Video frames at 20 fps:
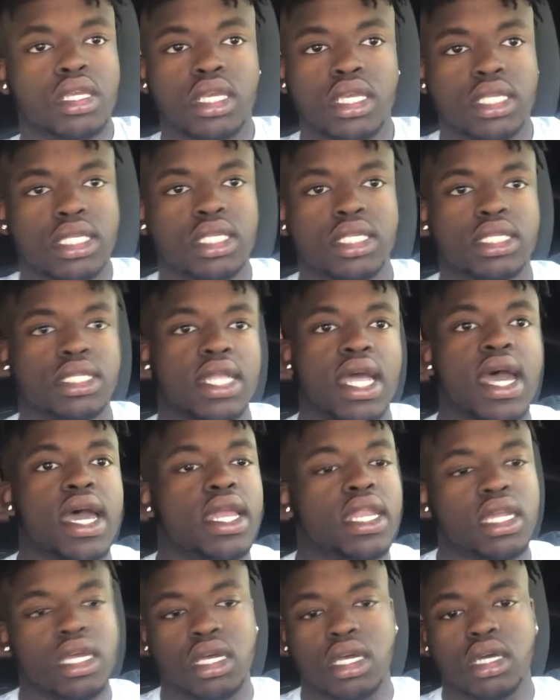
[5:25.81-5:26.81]
this is
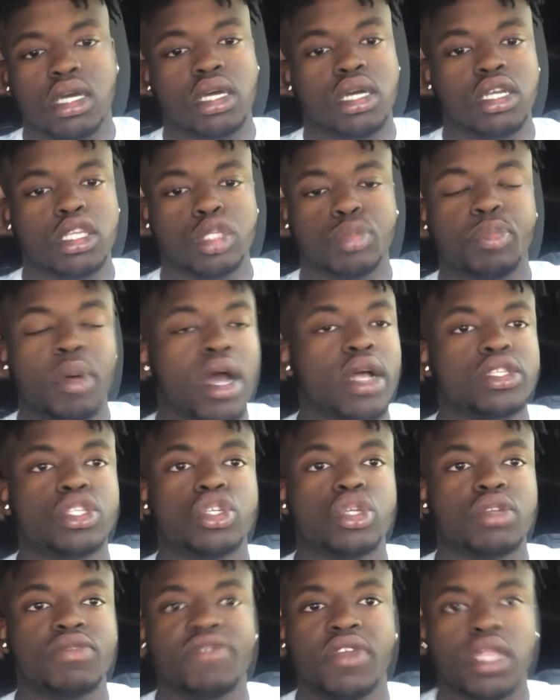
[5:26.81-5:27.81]
not a
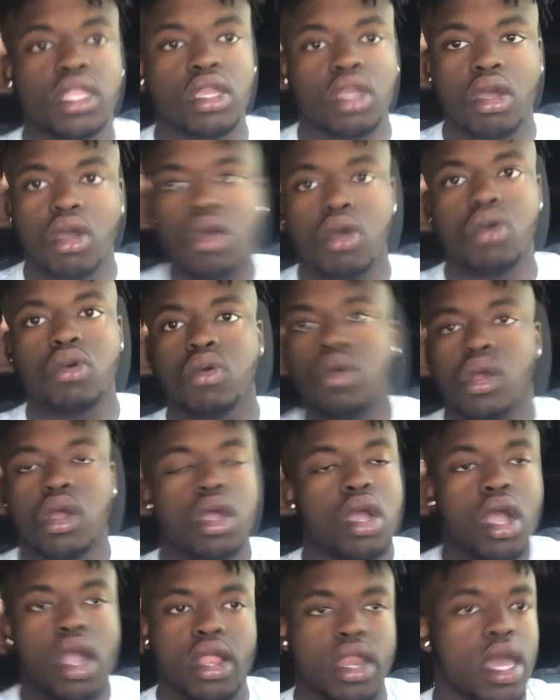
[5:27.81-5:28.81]
sponsored video
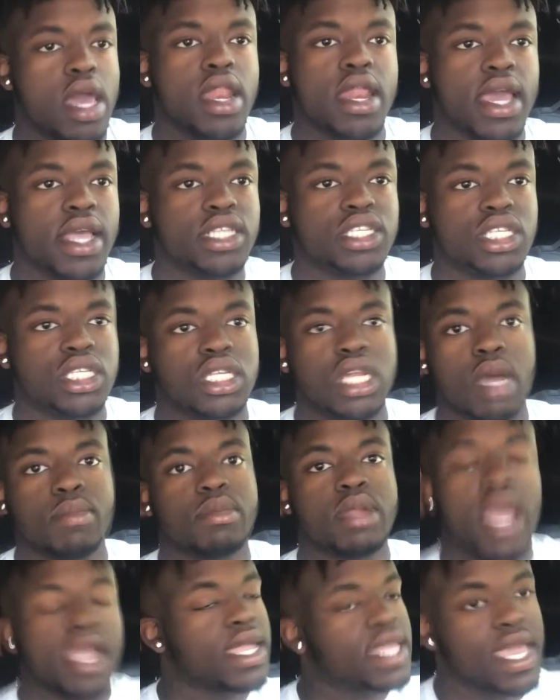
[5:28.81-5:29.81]
and none of that shit.
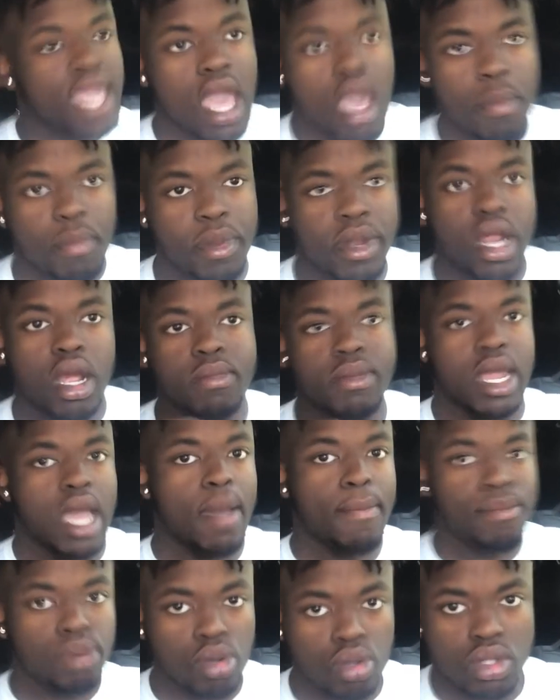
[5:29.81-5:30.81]
I'm not capping, I'm
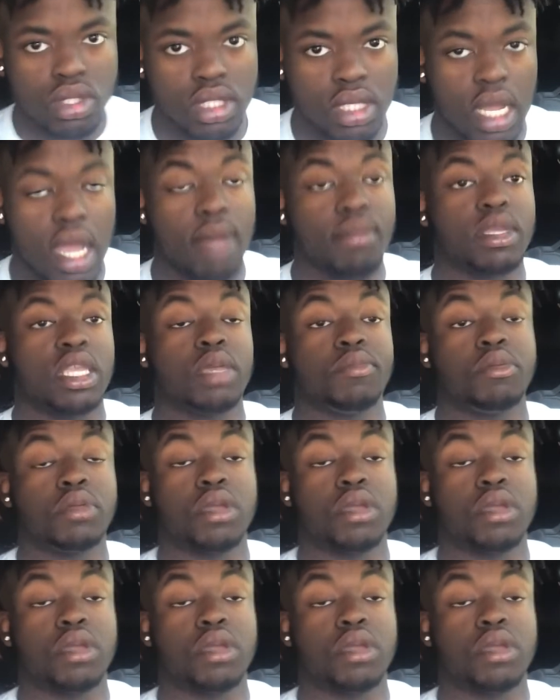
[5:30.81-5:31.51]
not boosting, I'm